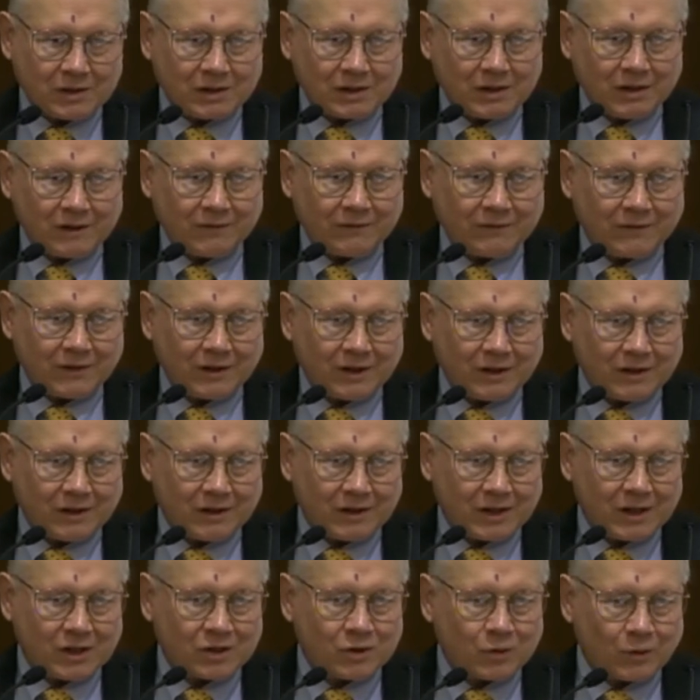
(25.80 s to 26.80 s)

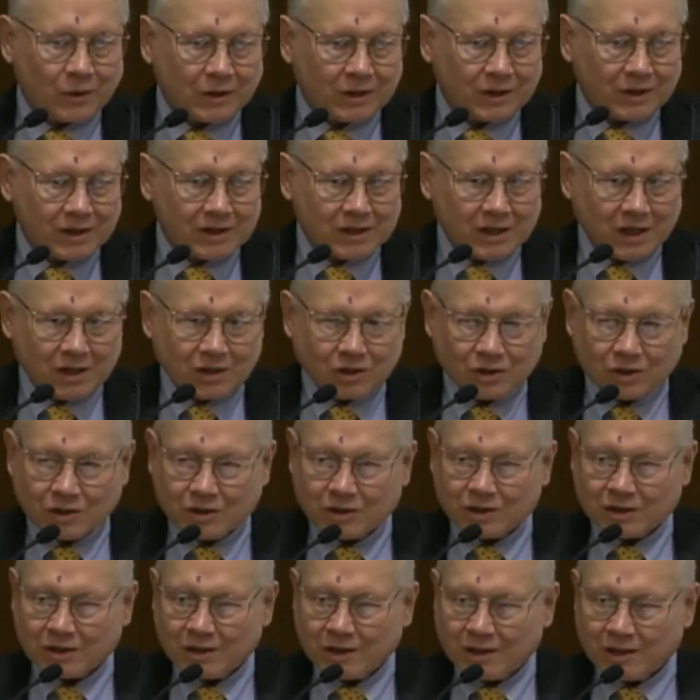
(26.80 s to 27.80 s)
of these
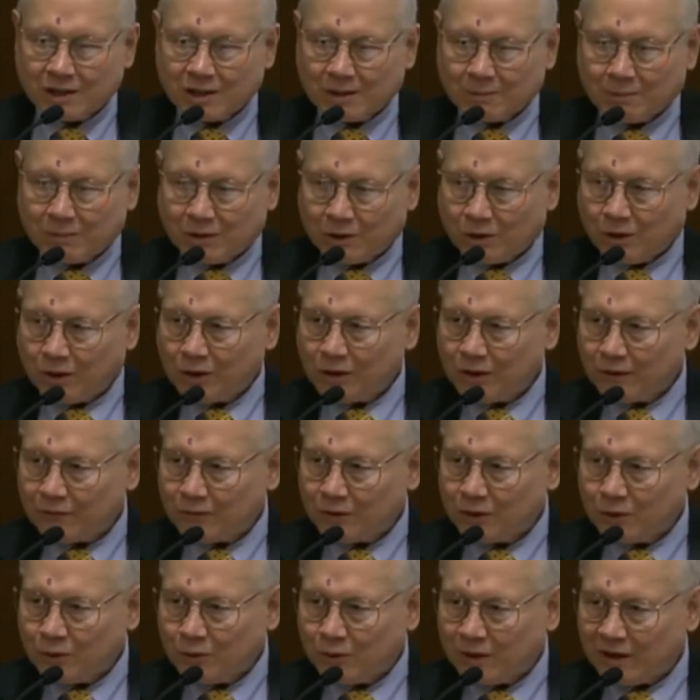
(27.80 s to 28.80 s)
organizations, but all of
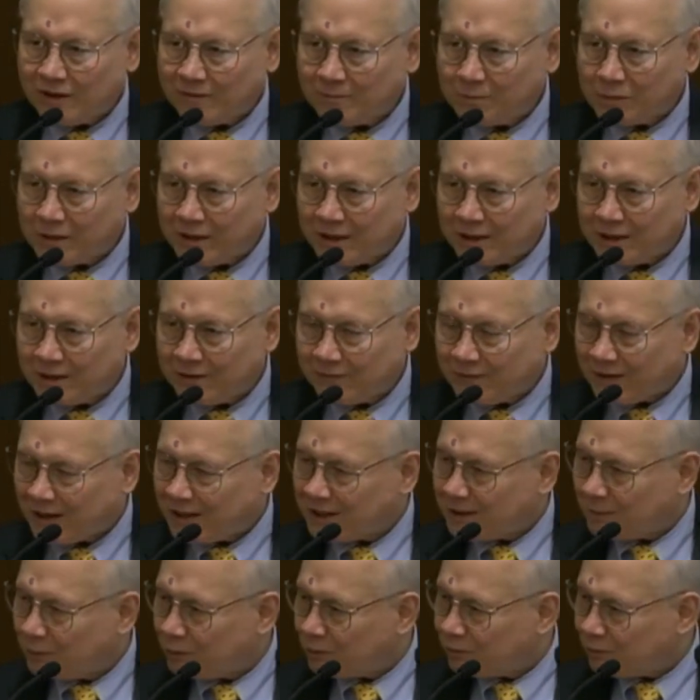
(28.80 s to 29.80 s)
you have played a
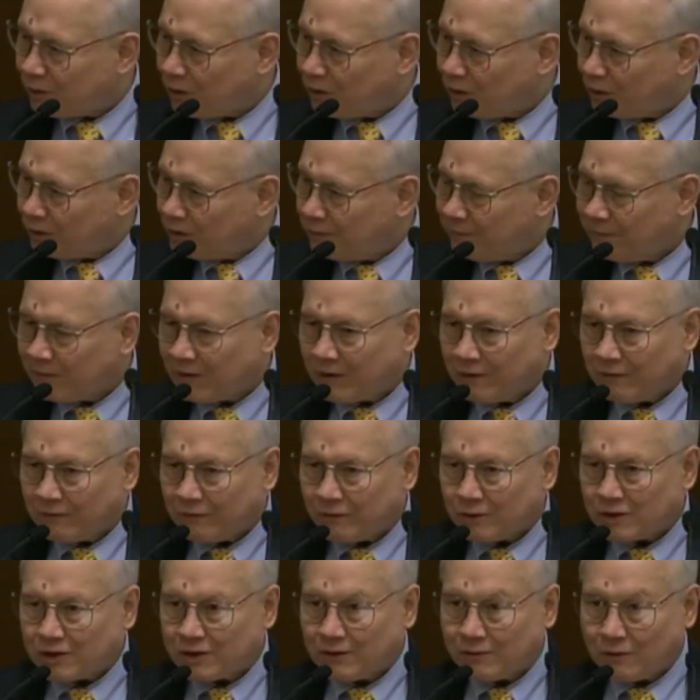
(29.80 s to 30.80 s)
valuable role,
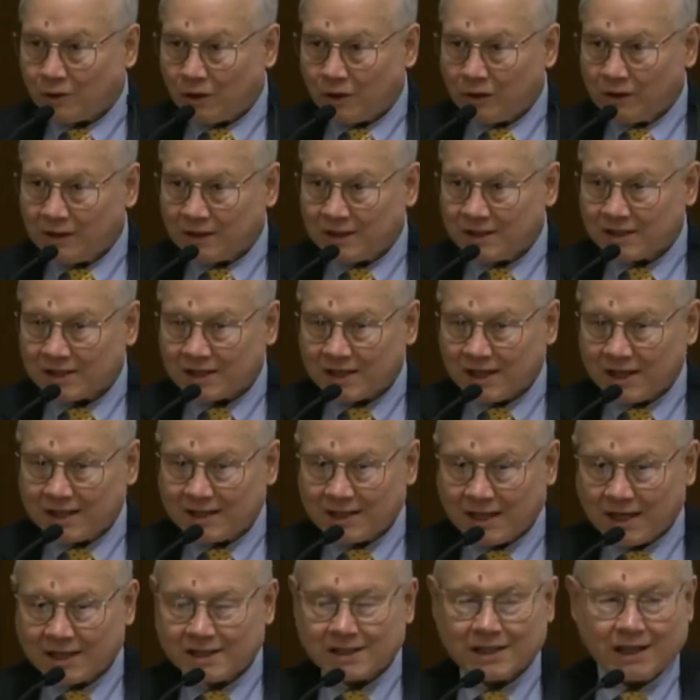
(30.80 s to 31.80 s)
first of all, in
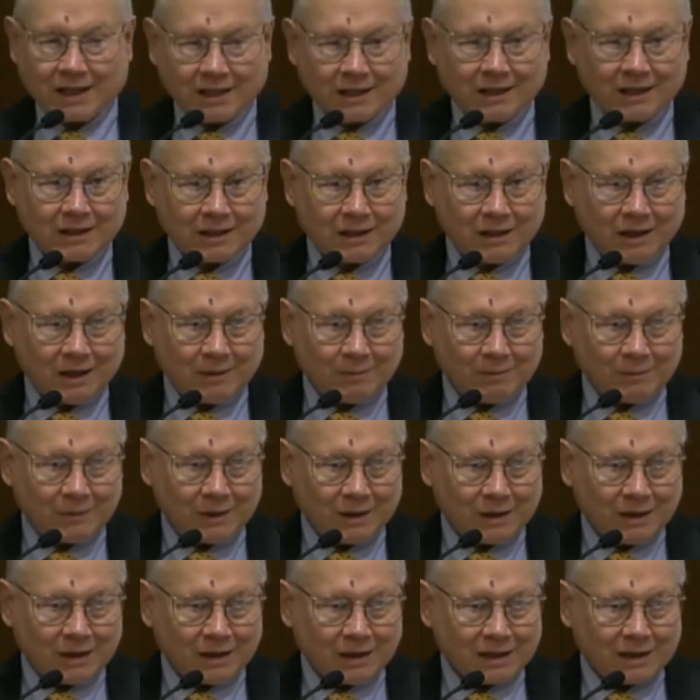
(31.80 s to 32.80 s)
saying, yes, I can
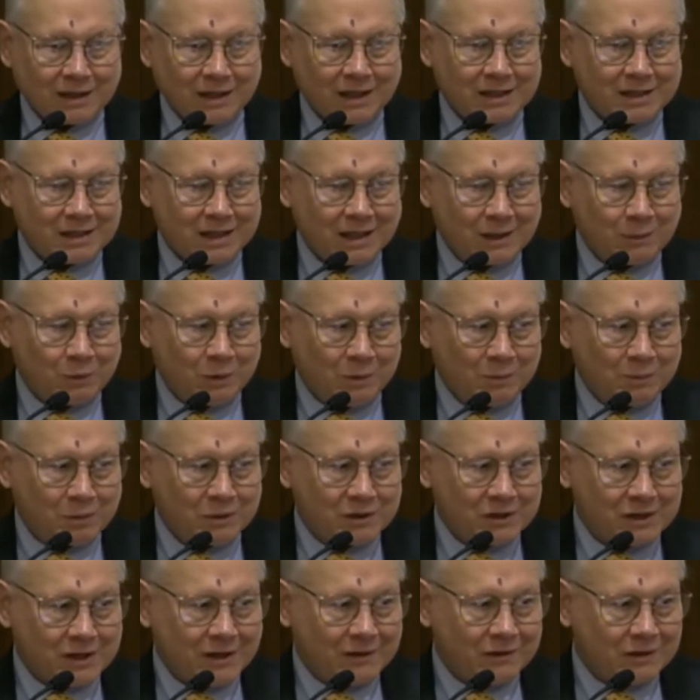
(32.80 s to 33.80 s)
come, yes, I will
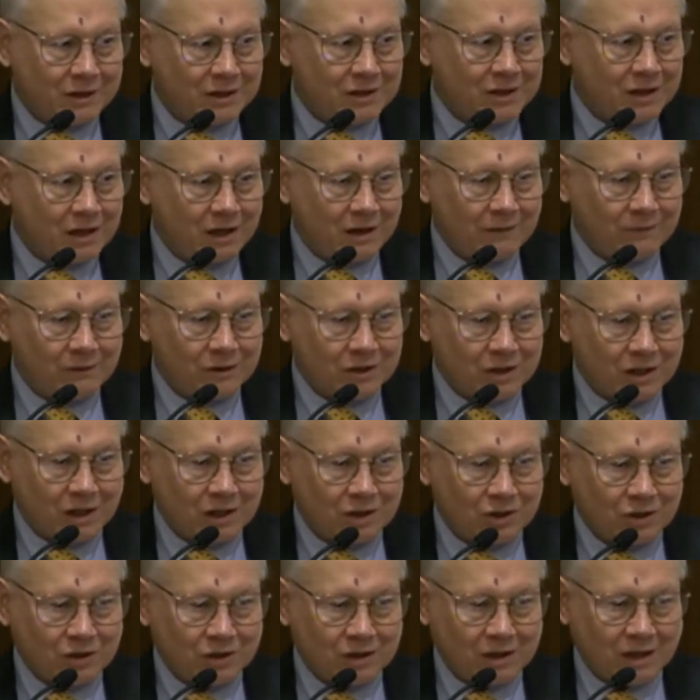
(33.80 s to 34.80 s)
present this
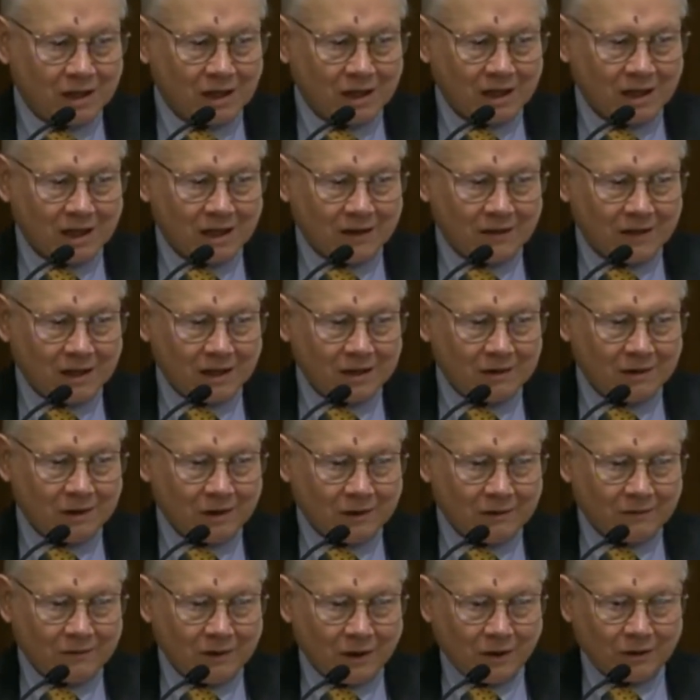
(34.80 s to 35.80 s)
conversation, and
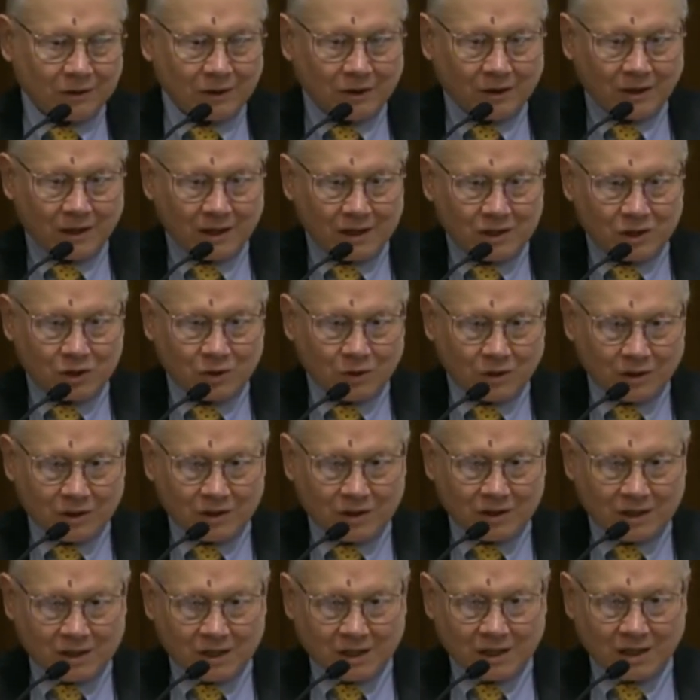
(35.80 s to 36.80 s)
then Welker, as you
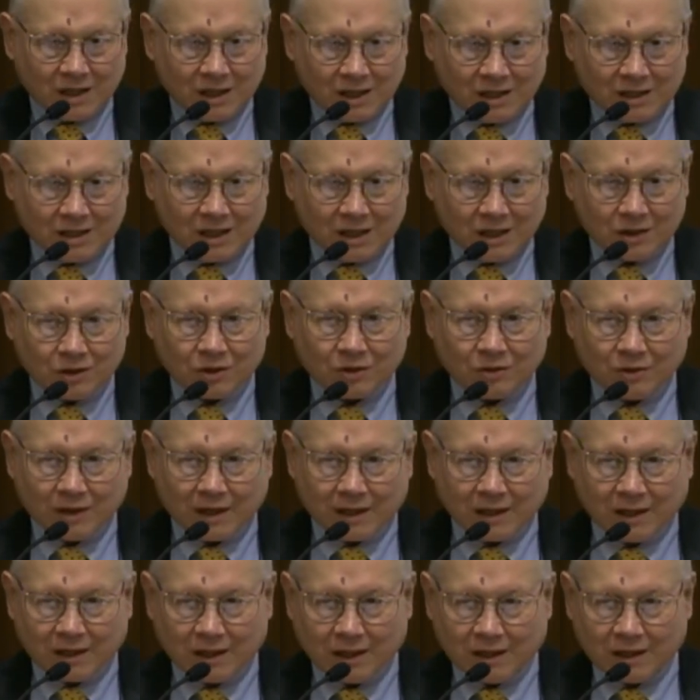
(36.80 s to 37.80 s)
can see, has
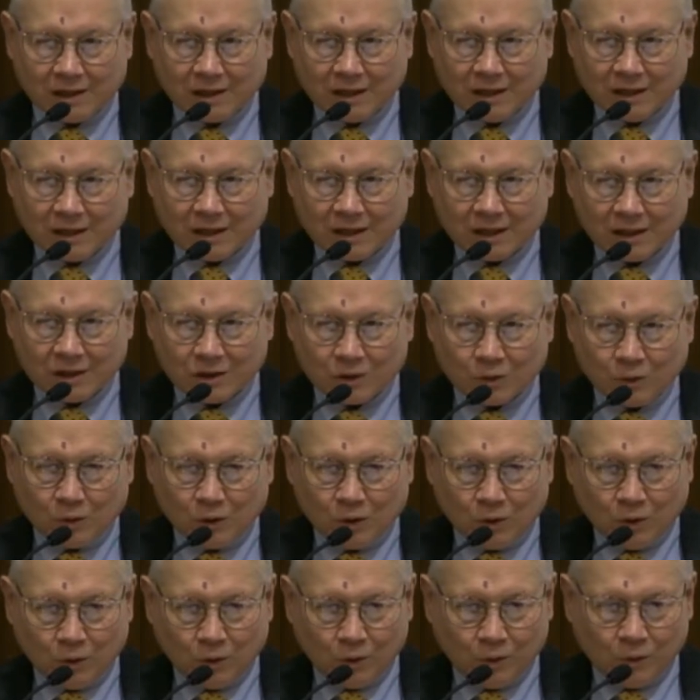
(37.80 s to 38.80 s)
integrated it into
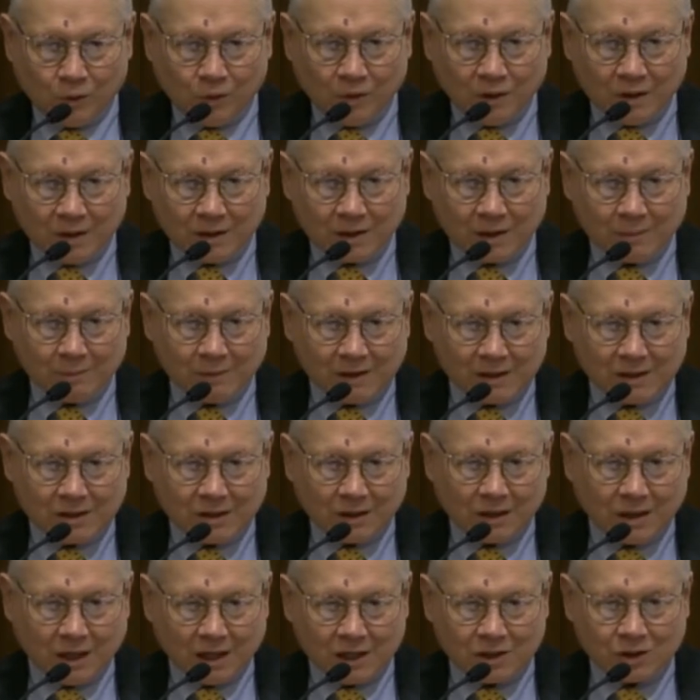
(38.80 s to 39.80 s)
a whole that makes
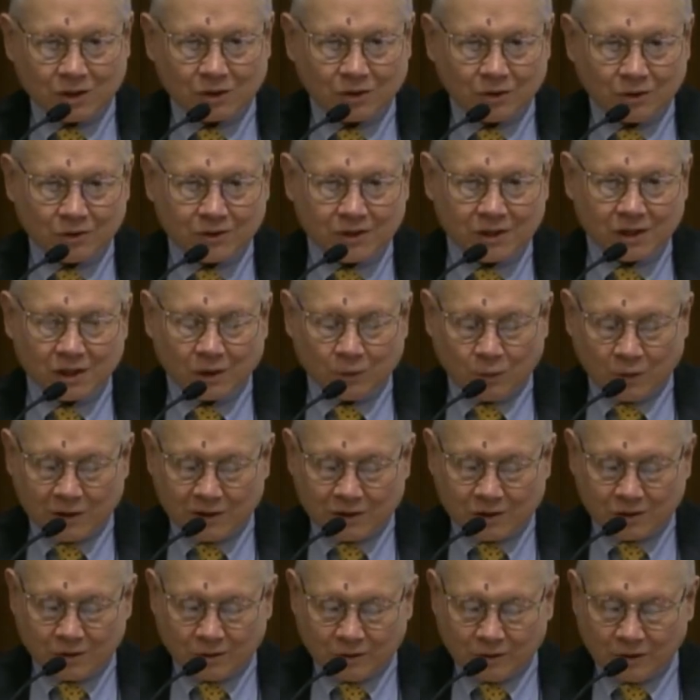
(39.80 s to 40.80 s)
a logical
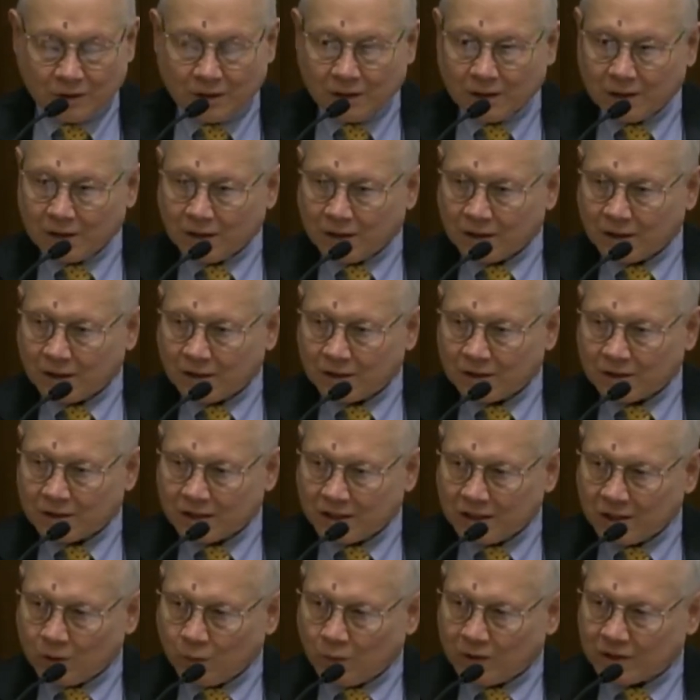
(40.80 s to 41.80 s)
sequence
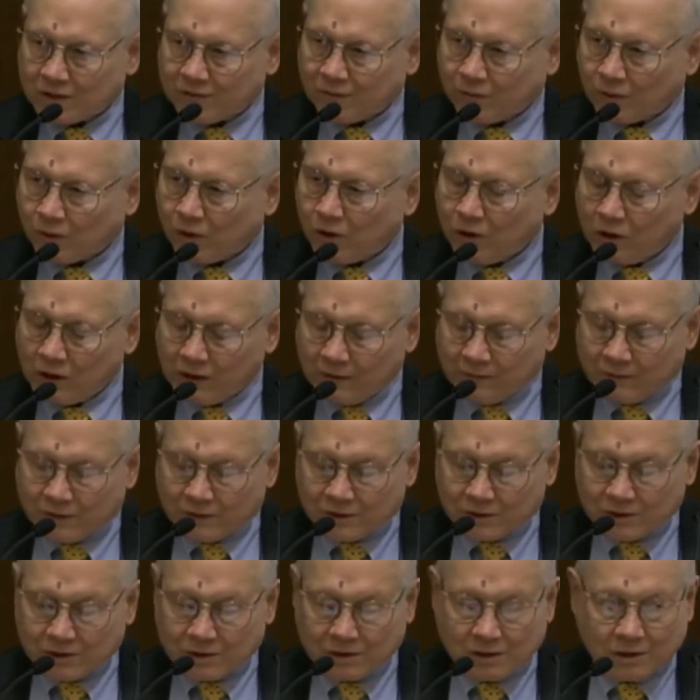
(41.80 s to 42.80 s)
for all of
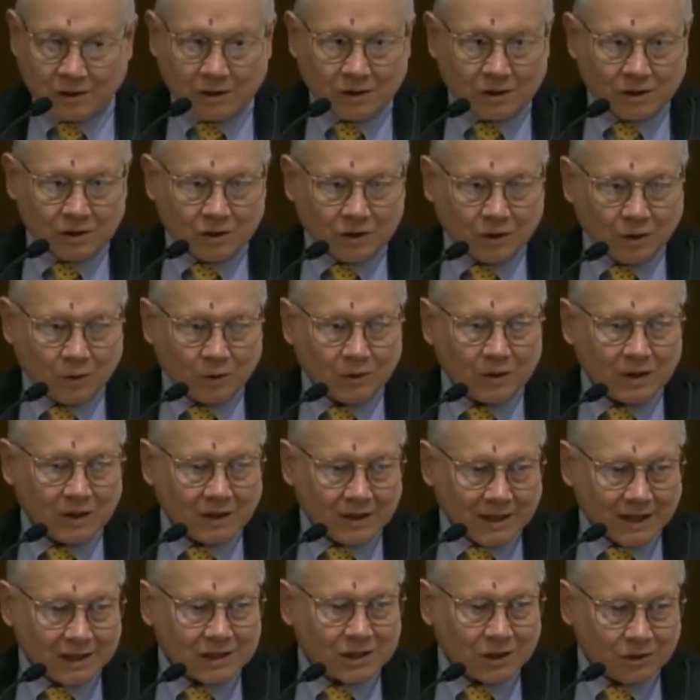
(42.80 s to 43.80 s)
us. So
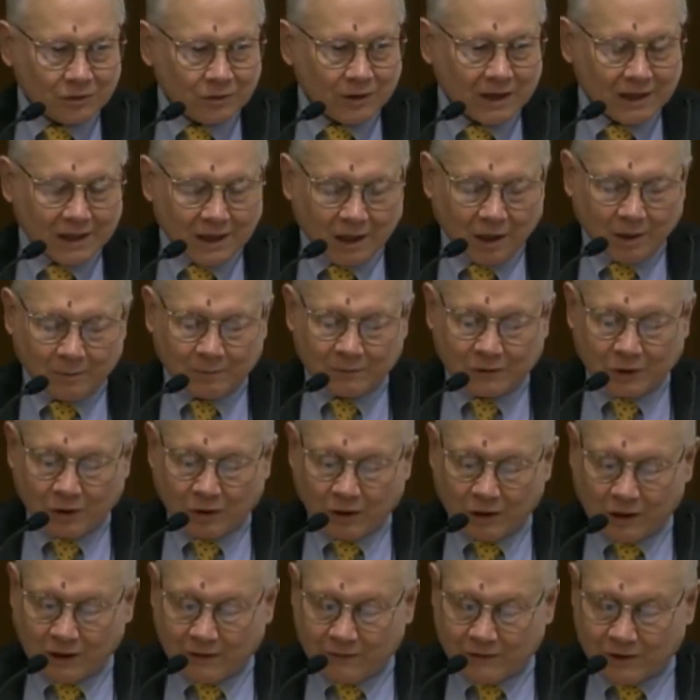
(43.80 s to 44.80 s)
that's a great help to
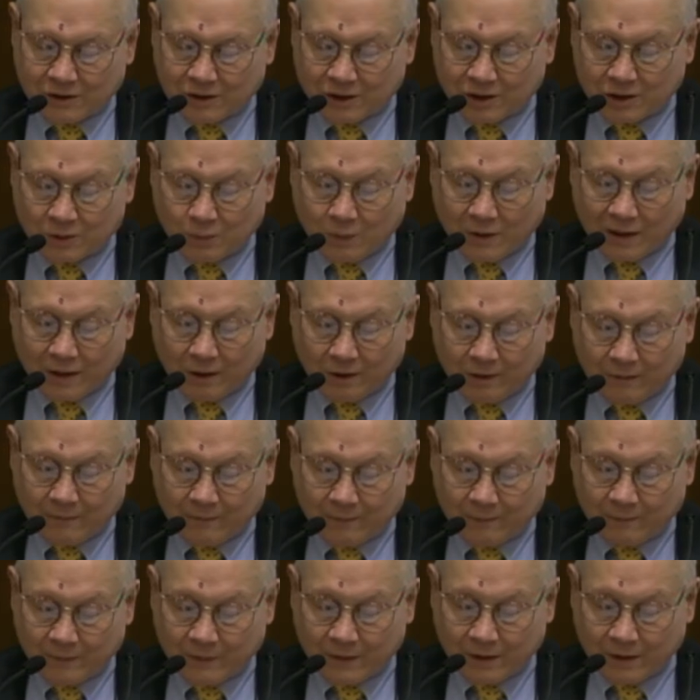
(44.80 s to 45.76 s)
all of us as well.